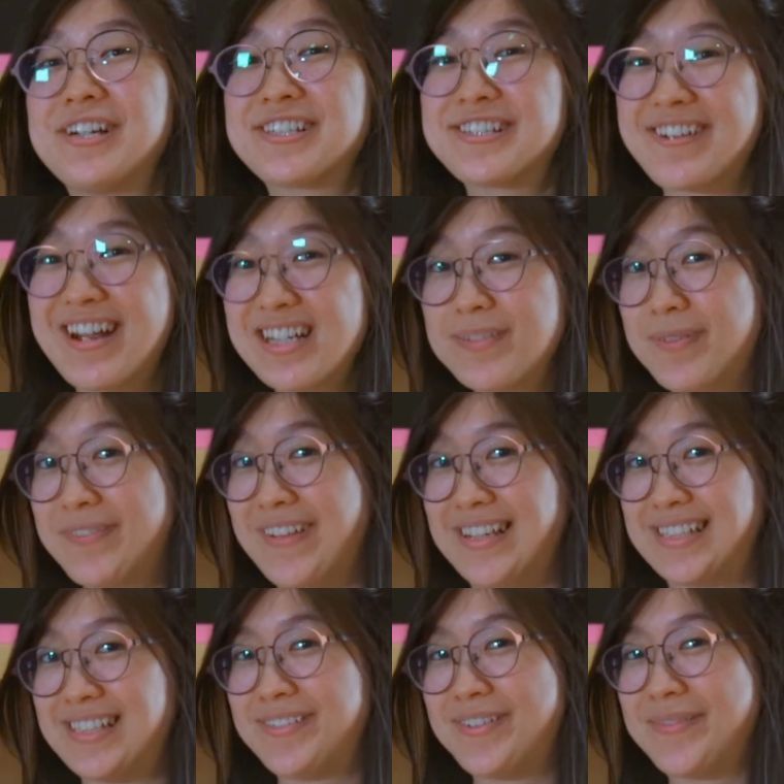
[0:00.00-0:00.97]
your Scratch
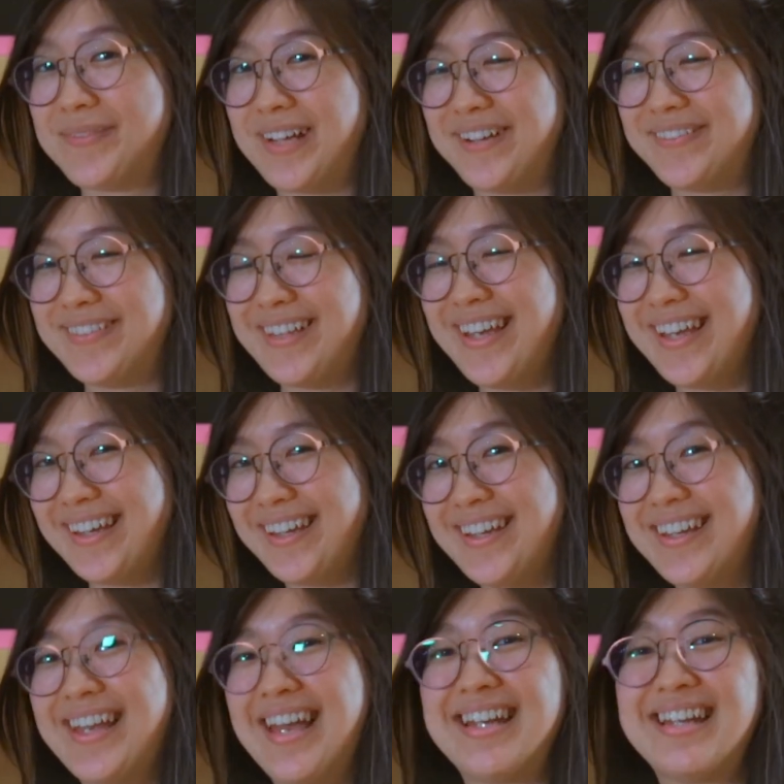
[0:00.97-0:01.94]
professors from GovTech,
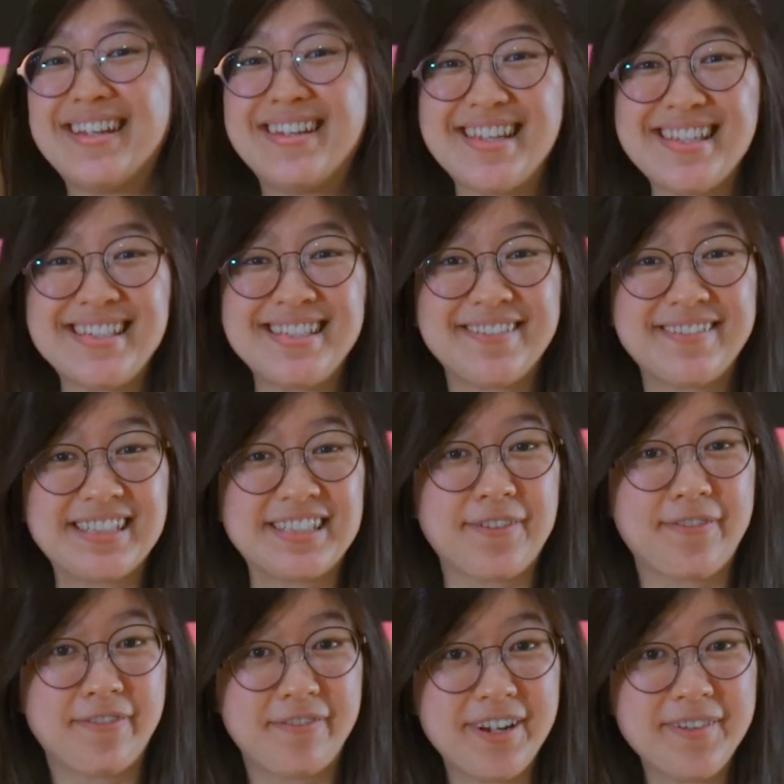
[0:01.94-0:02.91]
and in this series
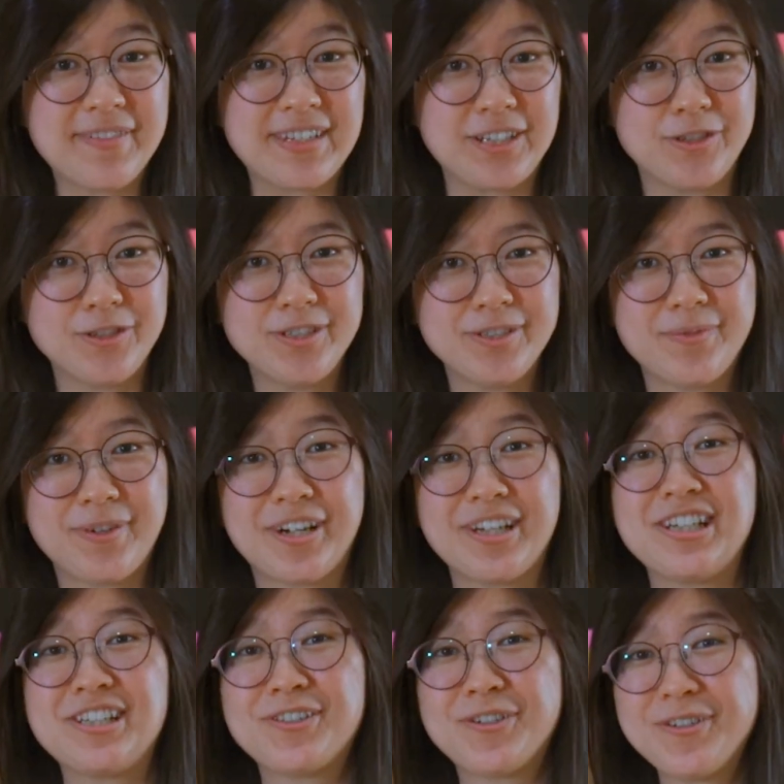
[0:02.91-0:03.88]
of three videos, we're
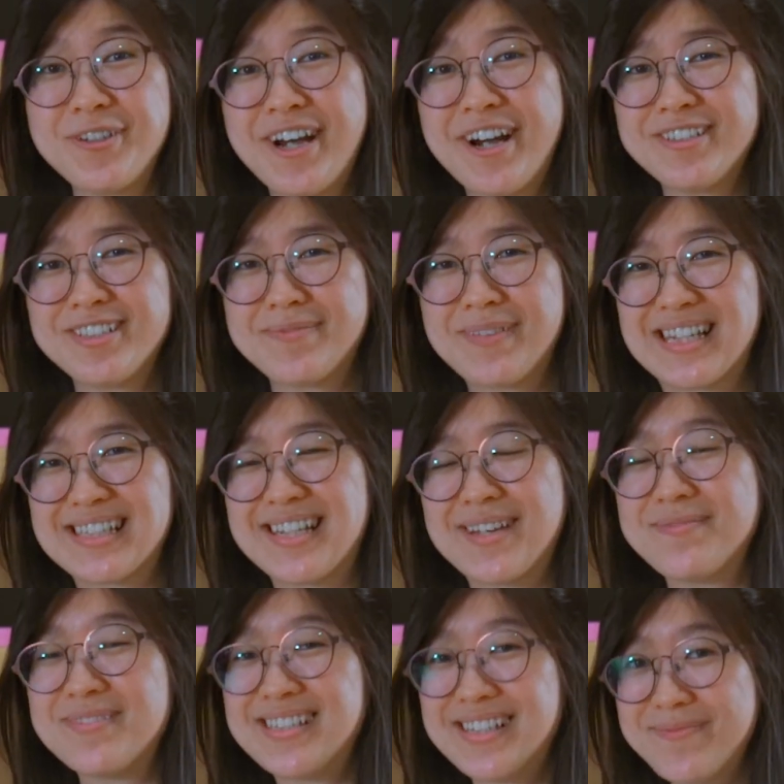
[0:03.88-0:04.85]
going to show you how to make
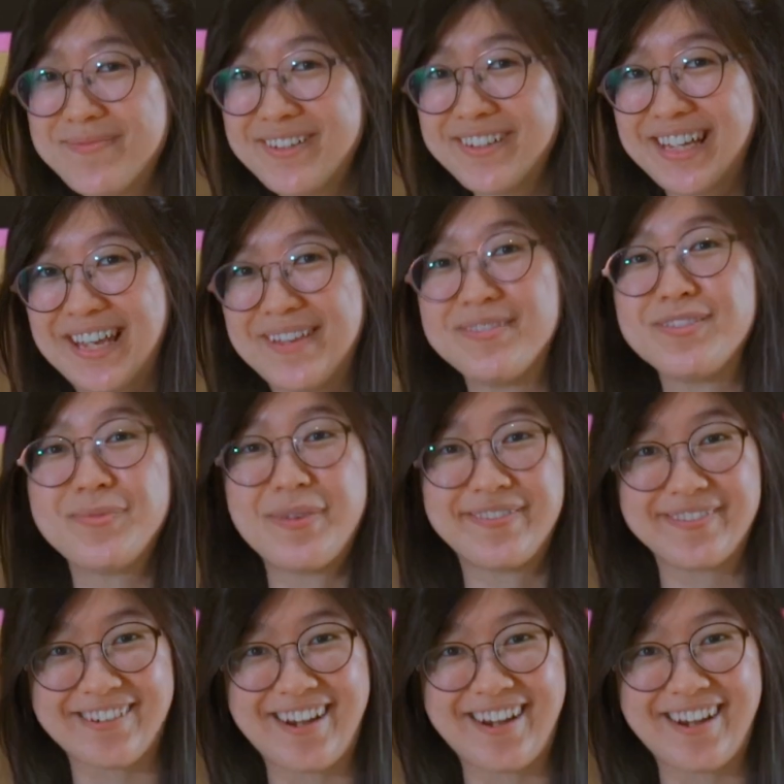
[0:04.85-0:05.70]
some simple games with